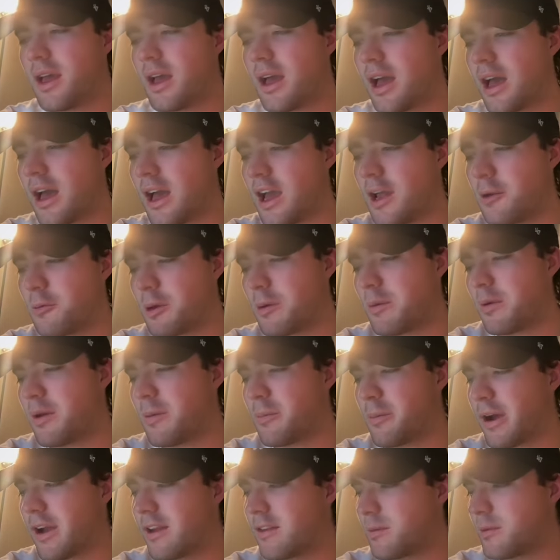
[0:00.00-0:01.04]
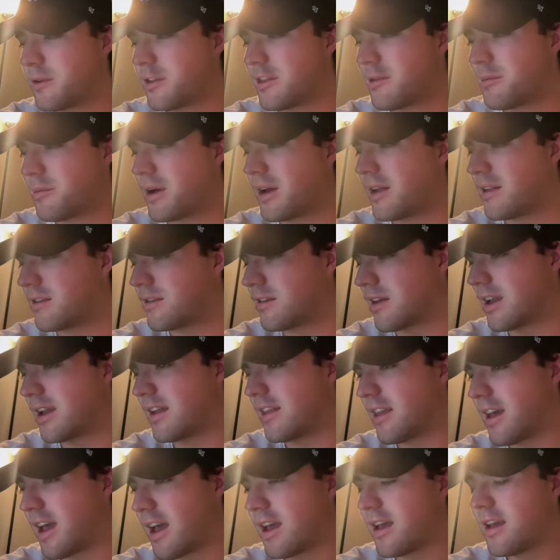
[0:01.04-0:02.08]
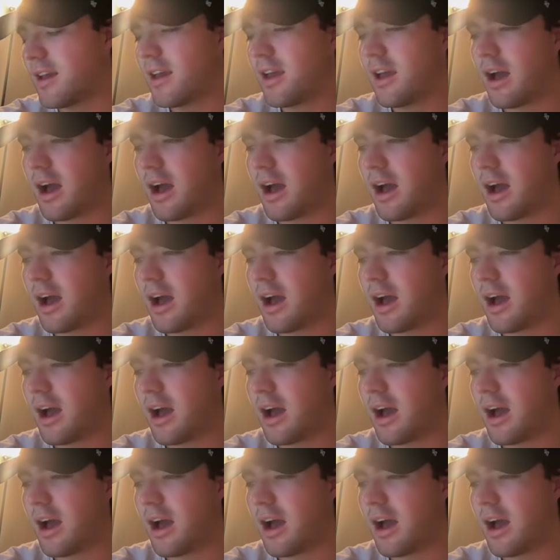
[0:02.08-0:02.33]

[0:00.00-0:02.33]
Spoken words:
And maybe it bites me in the butt saying that.